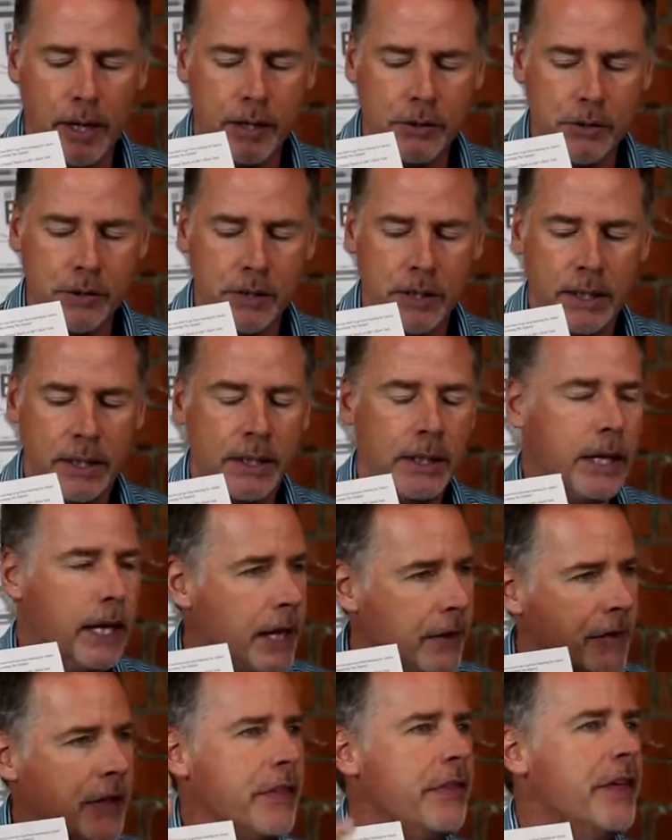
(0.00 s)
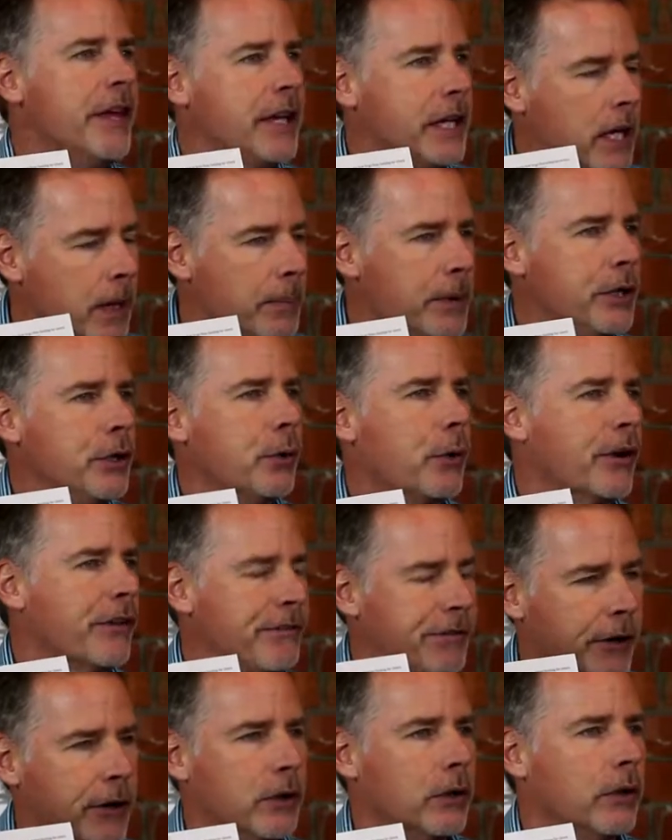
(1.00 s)
US and then they come into our
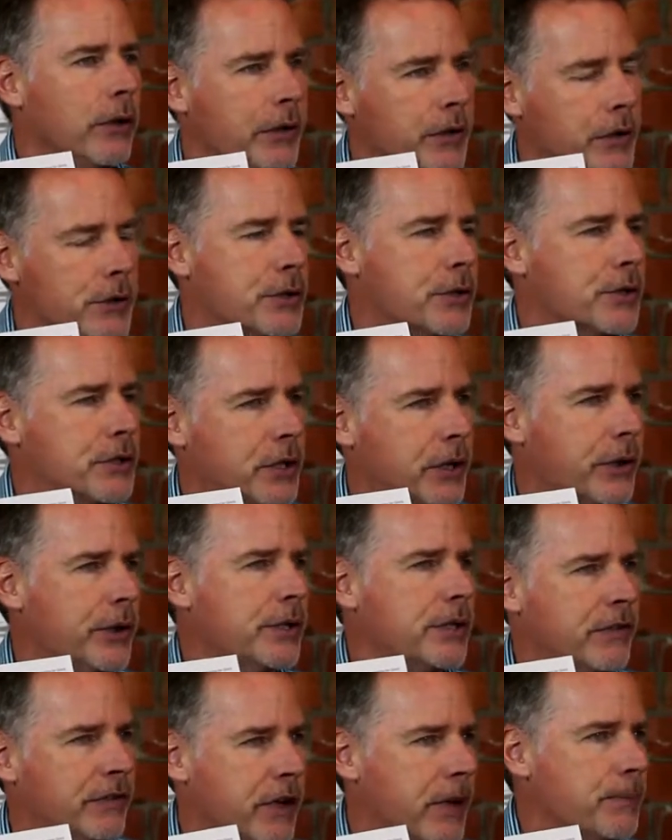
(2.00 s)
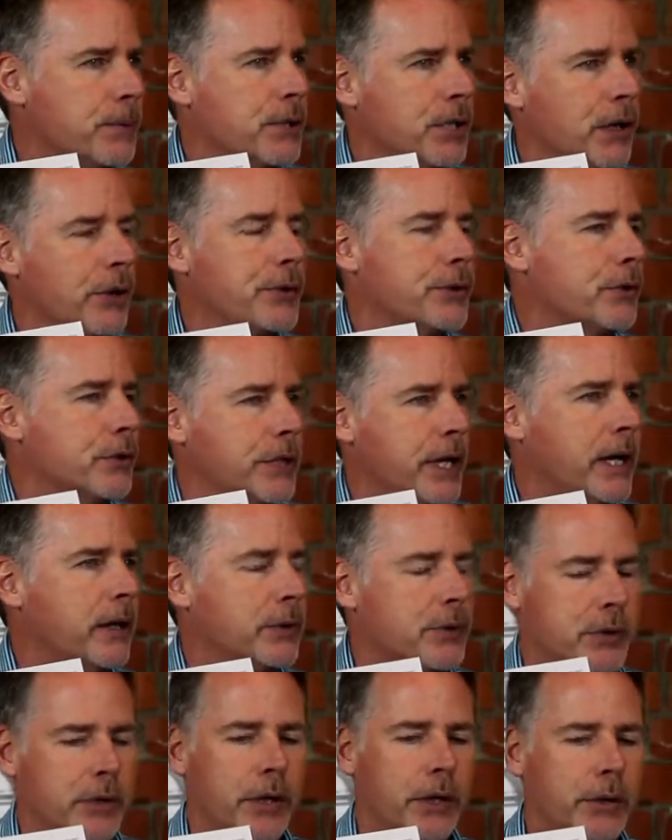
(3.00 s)
funnel, and there's a series of upsells or
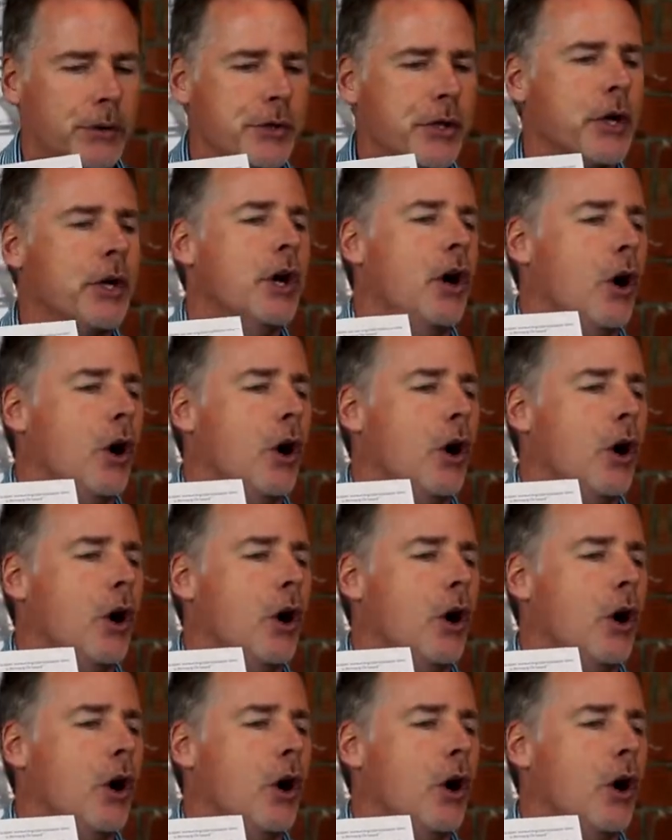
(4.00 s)
downsells,